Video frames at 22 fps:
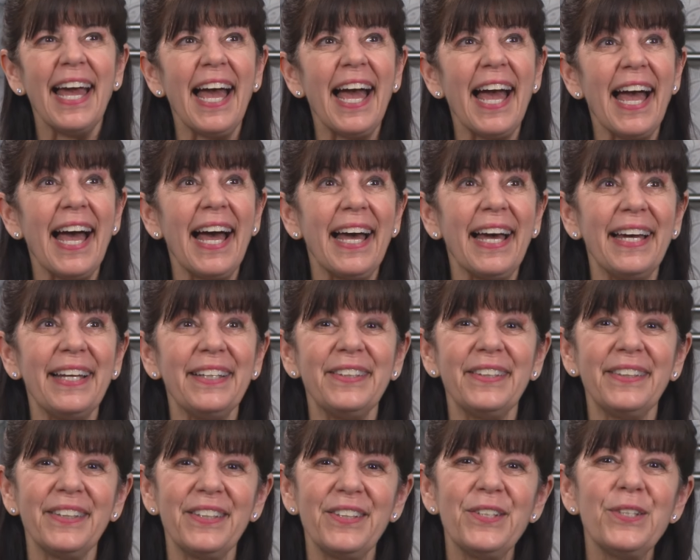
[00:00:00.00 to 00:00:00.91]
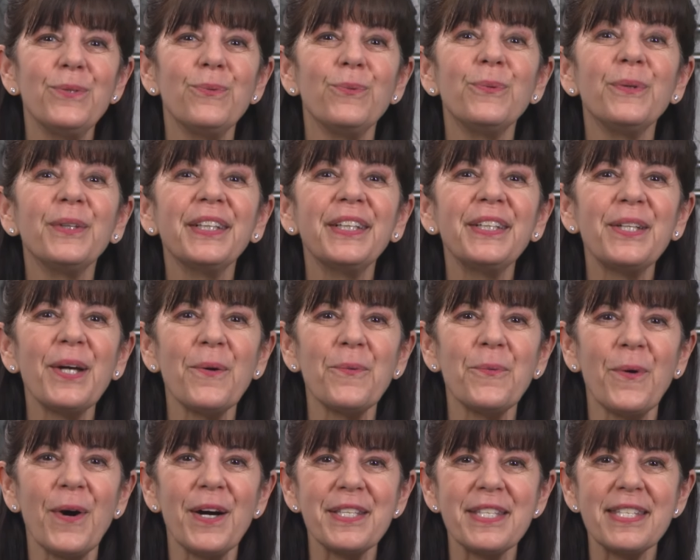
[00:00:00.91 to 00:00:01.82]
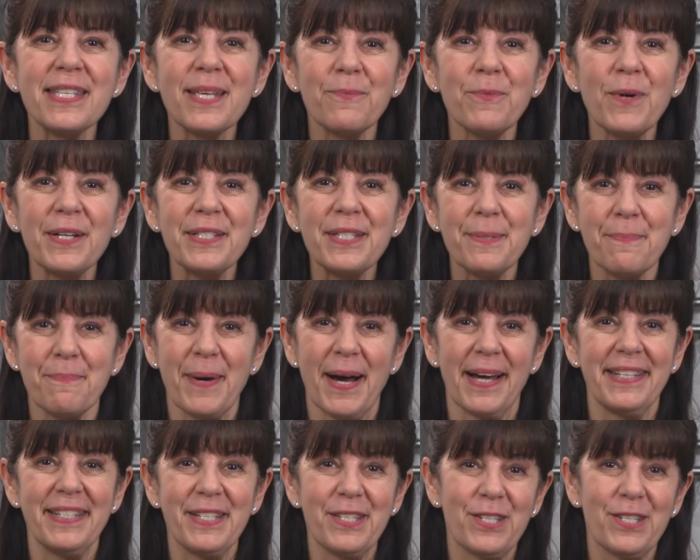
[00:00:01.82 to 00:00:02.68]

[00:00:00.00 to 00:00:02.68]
and you really don't want someone to bite